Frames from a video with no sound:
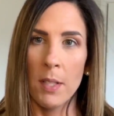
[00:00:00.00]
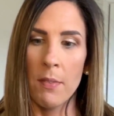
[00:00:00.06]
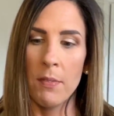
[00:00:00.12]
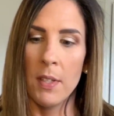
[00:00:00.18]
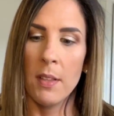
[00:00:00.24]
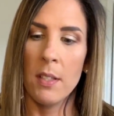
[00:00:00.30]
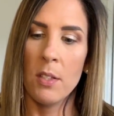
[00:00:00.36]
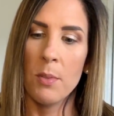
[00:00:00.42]

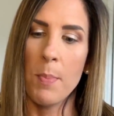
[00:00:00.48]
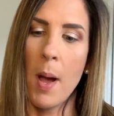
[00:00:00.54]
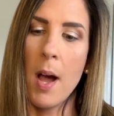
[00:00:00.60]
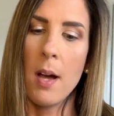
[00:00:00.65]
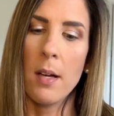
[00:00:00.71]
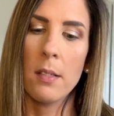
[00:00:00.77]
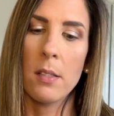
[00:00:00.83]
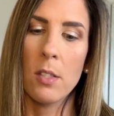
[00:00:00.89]
loving this
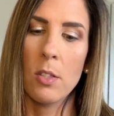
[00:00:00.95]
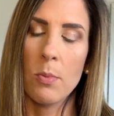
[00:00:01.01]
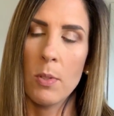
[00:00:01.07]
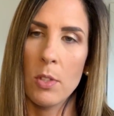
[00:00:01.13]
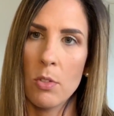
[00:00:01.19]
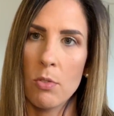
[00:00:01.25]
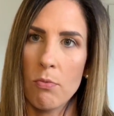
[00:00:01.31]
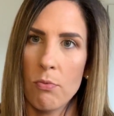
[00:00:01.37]
box. This
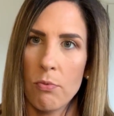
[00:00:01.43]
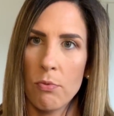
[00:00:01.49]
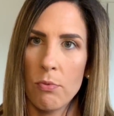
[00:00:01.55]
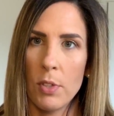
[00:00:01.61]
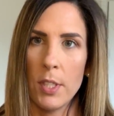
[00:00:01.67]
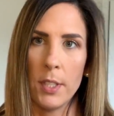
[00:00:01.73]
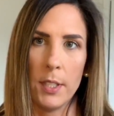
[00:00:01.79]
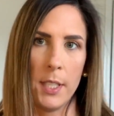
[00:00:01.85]
one's
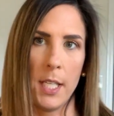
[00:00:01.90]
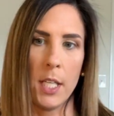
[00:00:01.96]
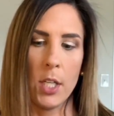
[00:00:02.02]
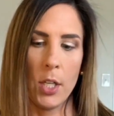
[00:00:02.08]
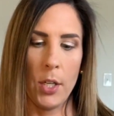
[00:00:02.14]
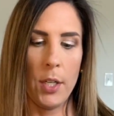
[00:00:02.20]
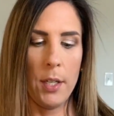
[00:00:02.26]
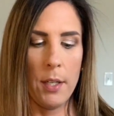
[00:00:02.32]
really
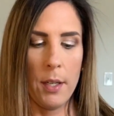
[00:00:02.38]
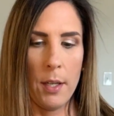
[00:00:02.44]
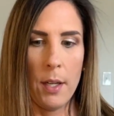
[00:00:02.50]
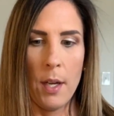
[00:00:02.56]
good.